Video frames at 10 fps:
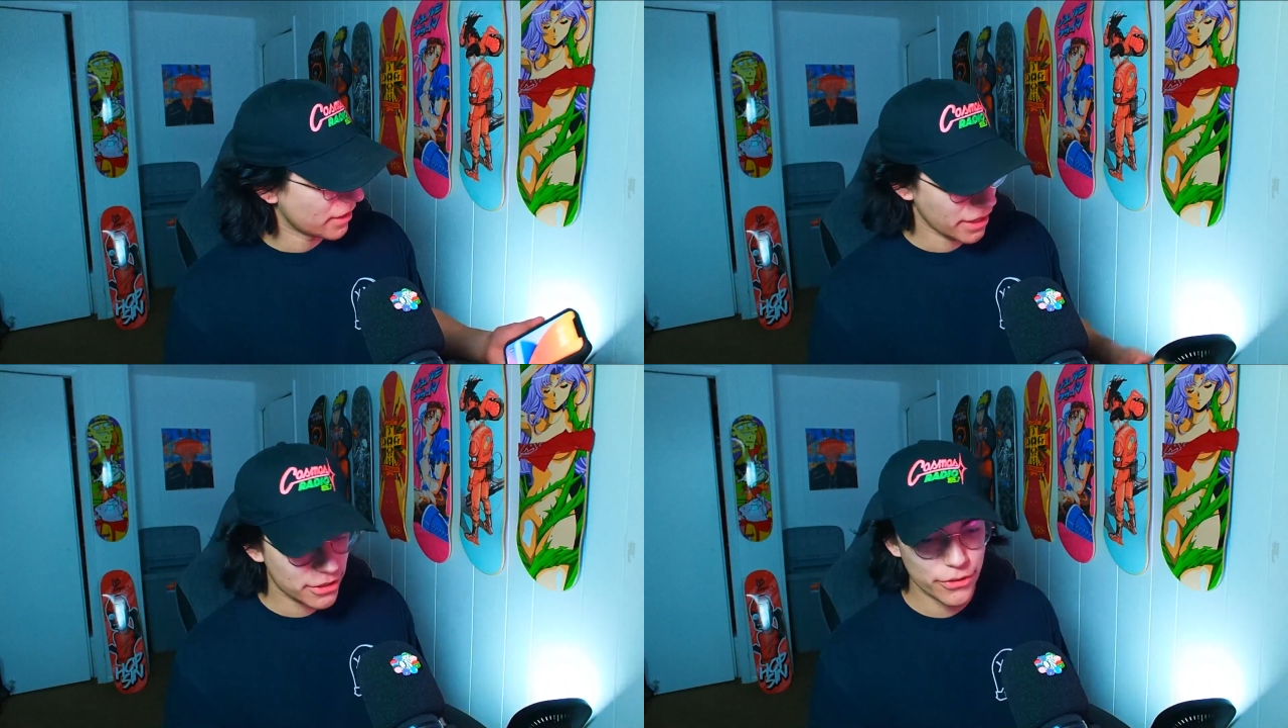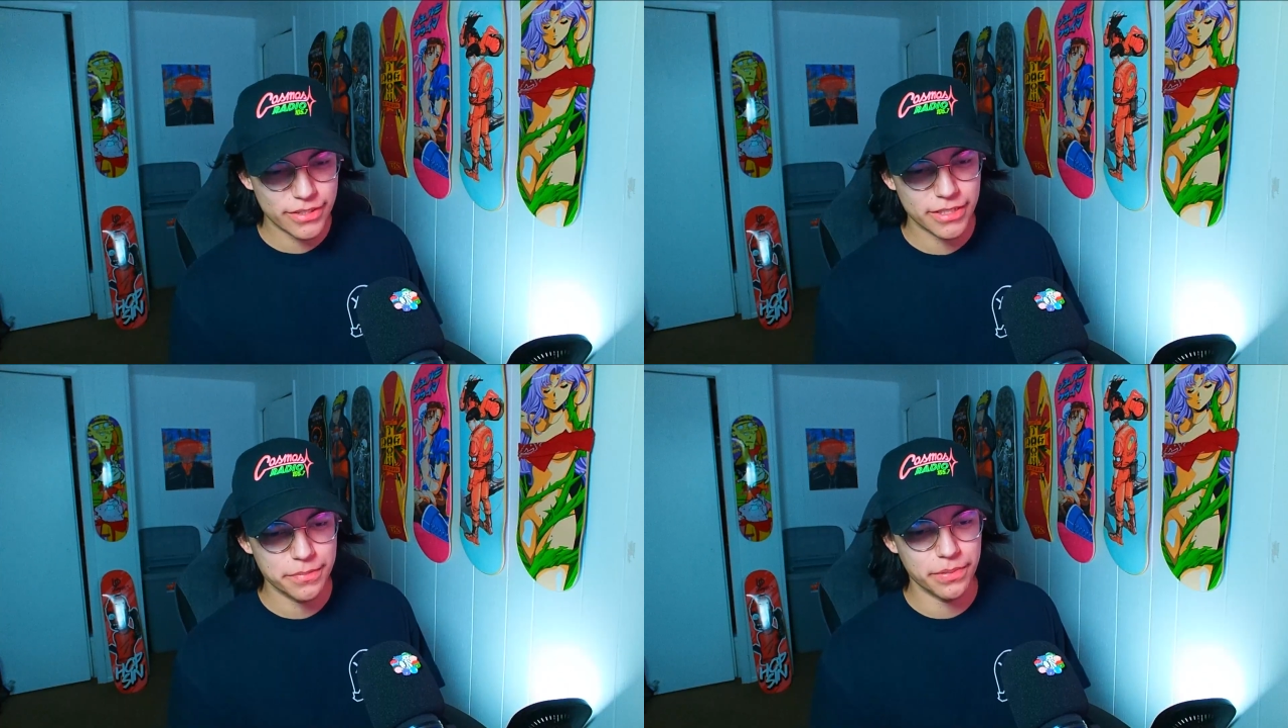
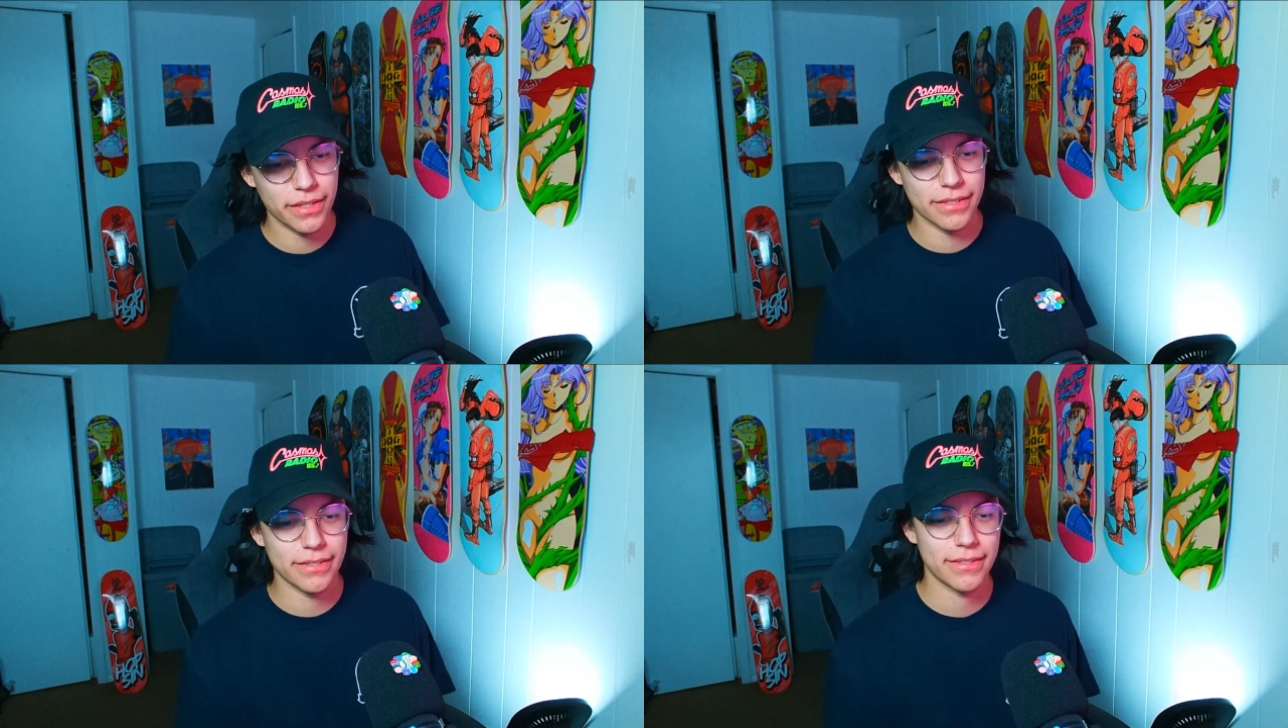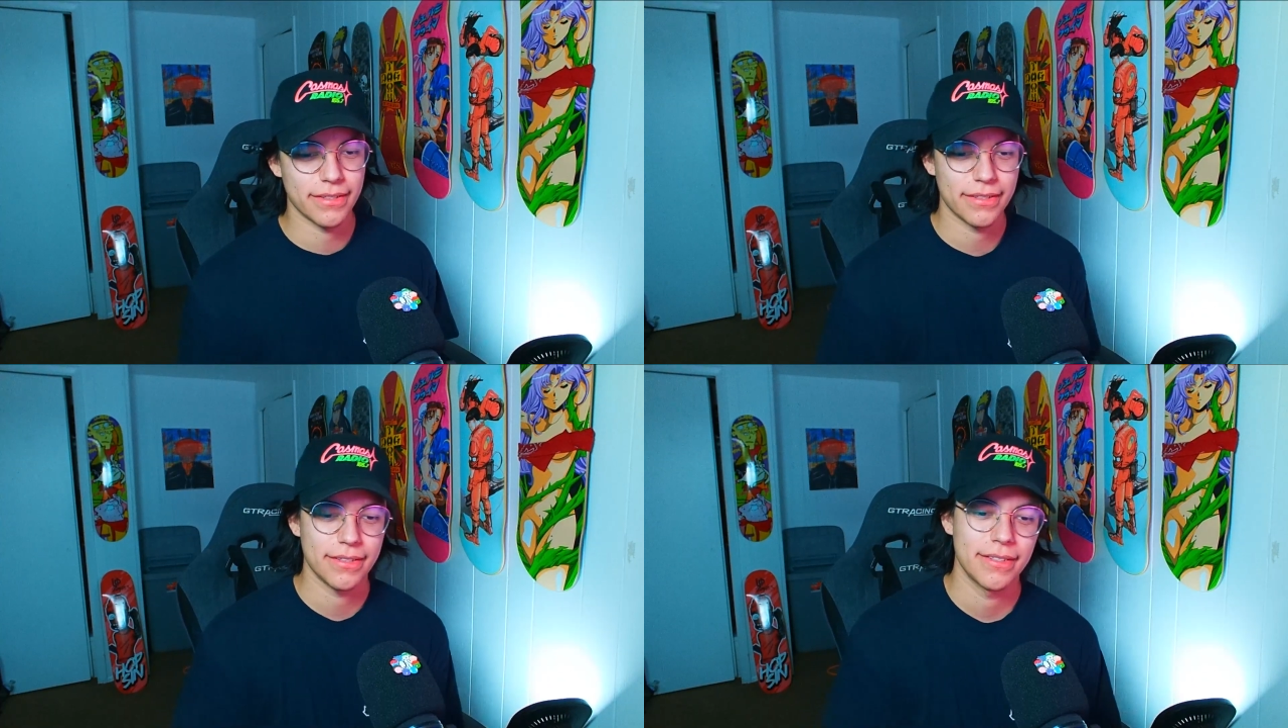Ignorance is
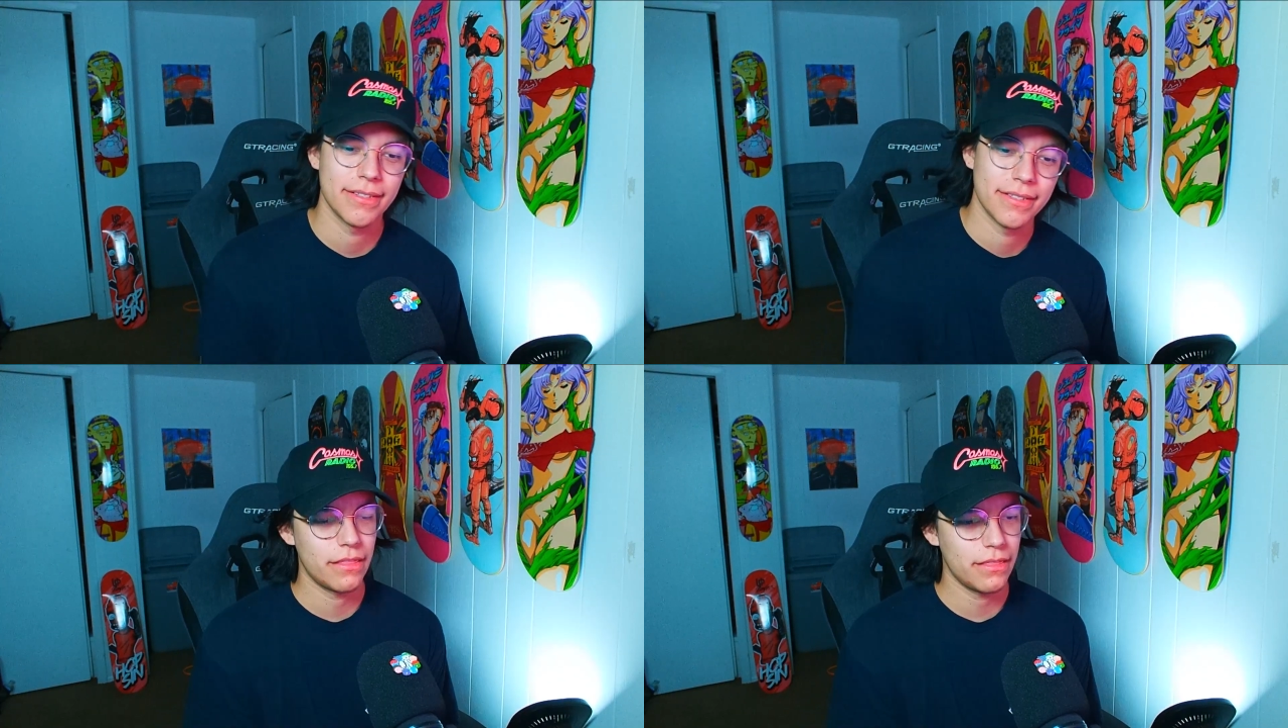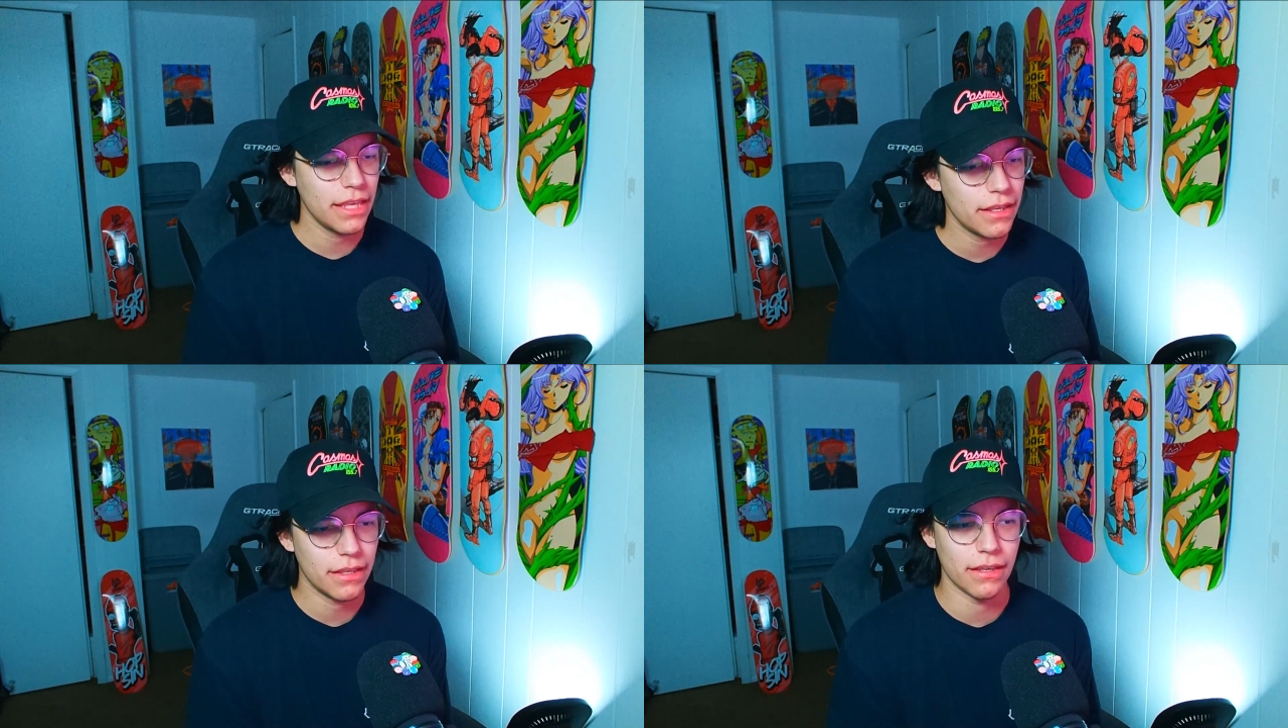bliss.
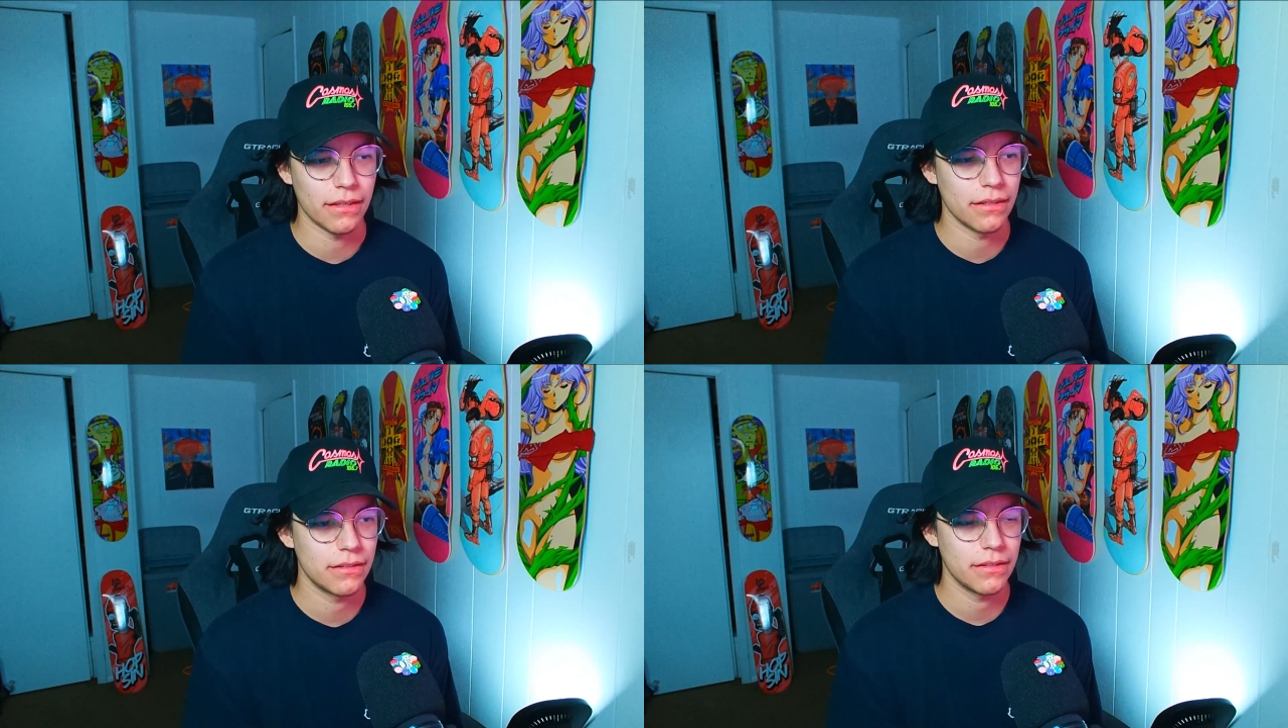Thinking